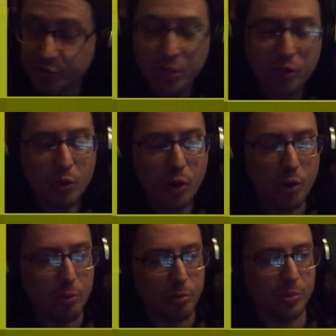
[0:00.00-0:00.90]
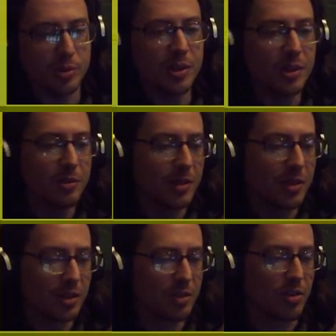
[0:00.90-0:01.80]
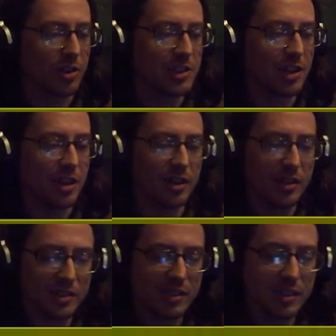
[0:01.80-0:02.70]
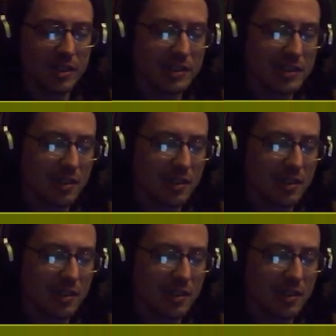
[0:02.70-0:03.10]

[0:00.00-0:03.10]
throne. We got a crap card. So